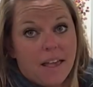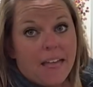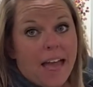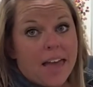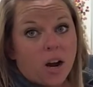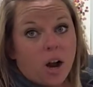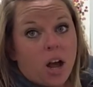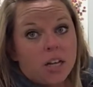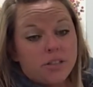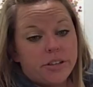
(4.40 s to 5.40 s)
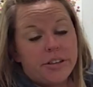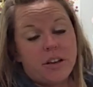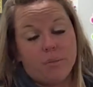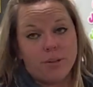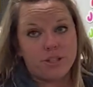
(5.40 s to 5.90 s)
at our 100
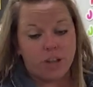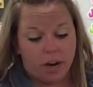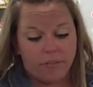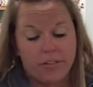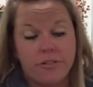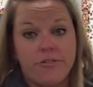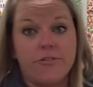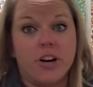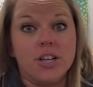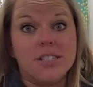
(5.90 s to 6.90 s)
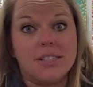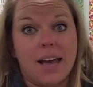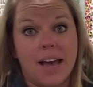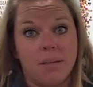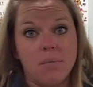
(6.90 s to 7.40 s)
numbers chart for the first
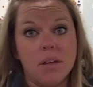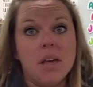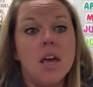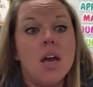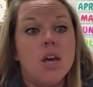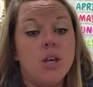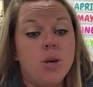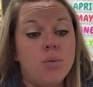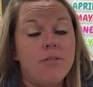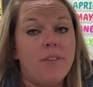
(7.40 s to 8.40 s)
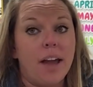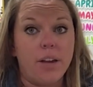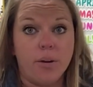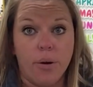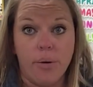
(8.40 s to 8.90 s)
time. You will find
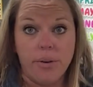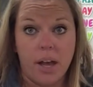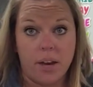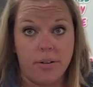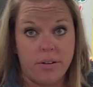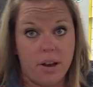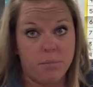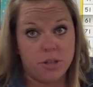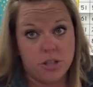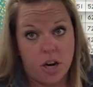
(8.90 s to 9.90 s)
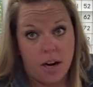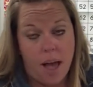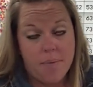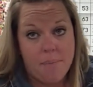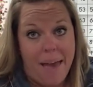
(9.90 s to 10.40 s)
your own 100 numbers chart
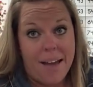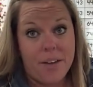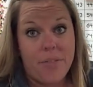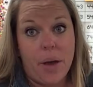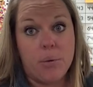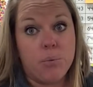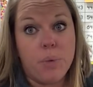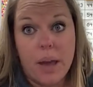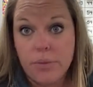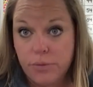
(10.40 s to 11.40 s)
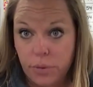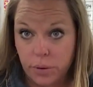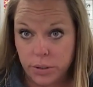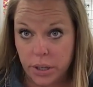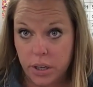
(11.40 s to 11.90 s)
on the back of that red
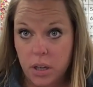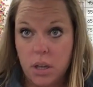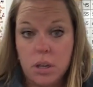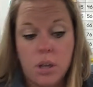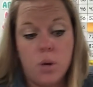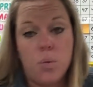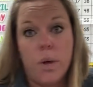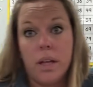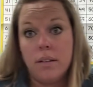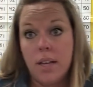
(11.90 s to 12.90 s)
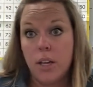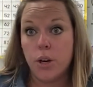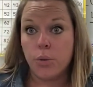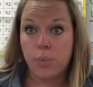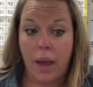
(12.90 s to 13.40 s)
folder. You will need
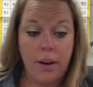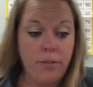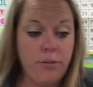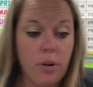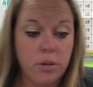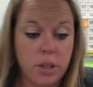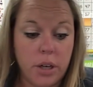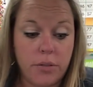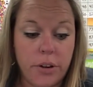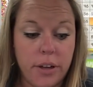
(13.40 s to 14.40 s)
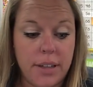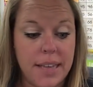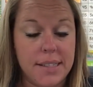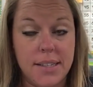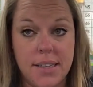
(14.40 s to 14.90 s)
your red folder for your
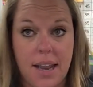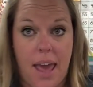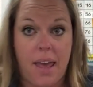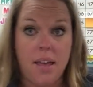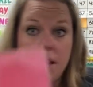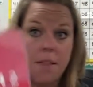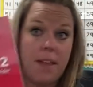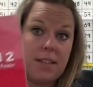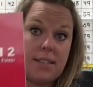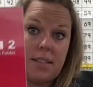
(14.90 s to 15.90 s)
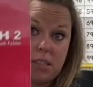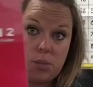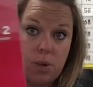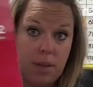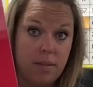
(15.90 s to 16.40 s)
lesson today. That's this
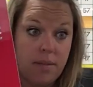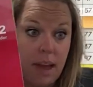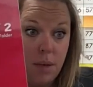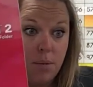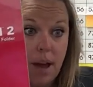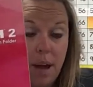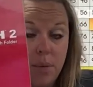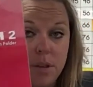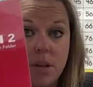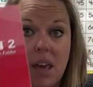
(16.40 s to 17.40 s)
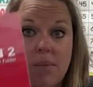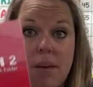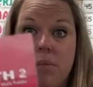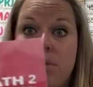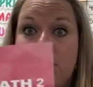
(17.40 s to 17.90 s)
one that you got when you came
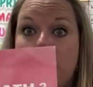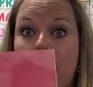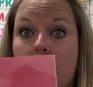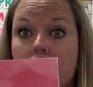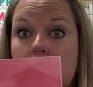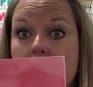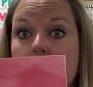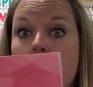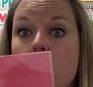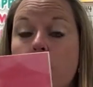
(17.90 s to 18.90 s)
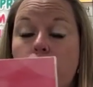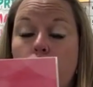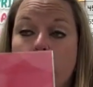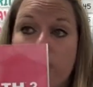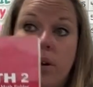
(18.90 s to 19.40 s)
in with your parents
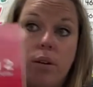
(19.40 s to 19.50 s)
for